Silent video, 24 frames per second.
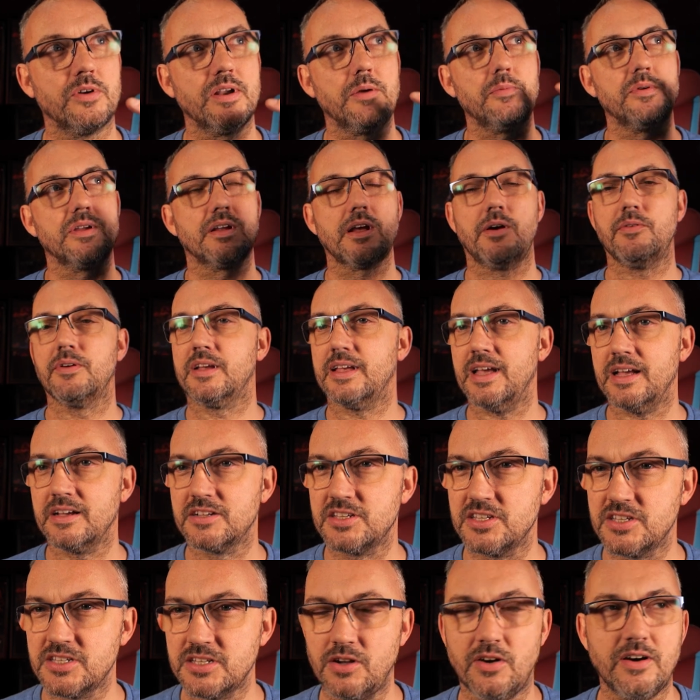Well, there we go again,
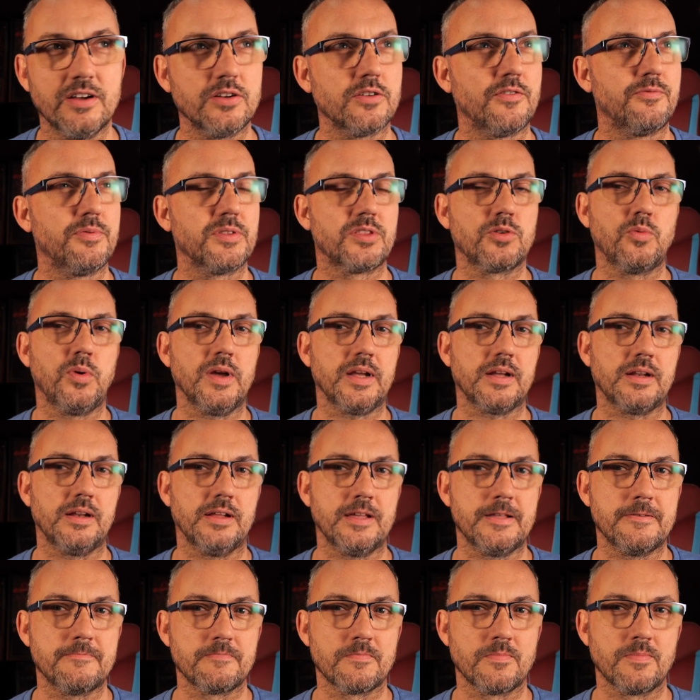because he started off with
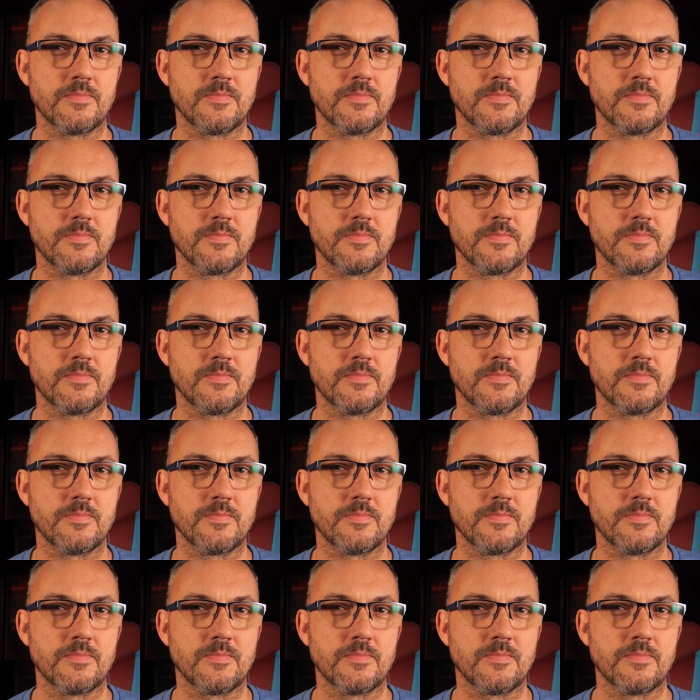quickly.